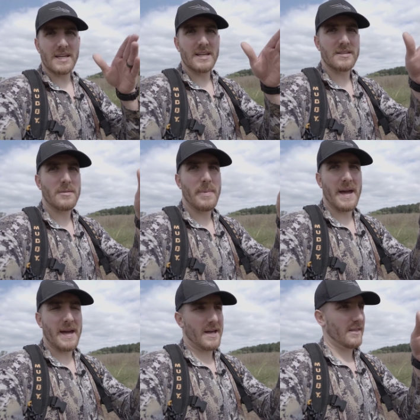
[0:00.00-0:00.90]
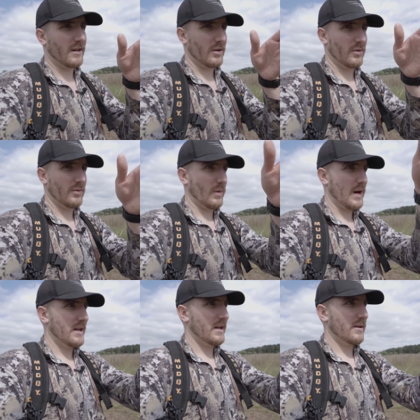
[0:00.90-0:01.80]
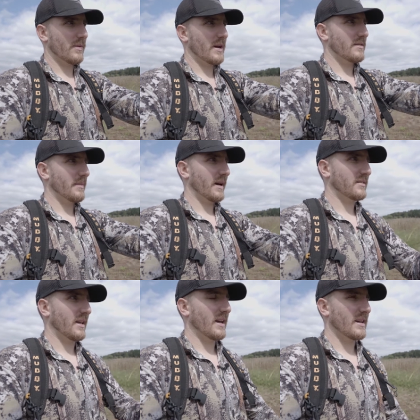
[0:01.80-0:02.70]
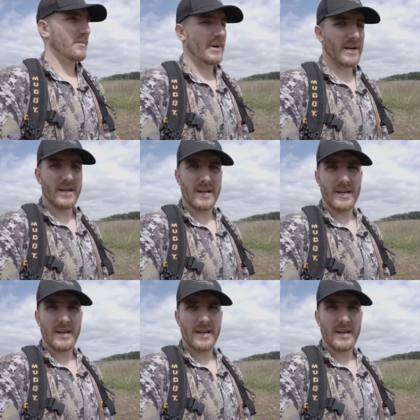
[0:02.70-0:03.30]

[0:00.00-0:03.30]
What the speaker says: easy path that goes right to my stand, but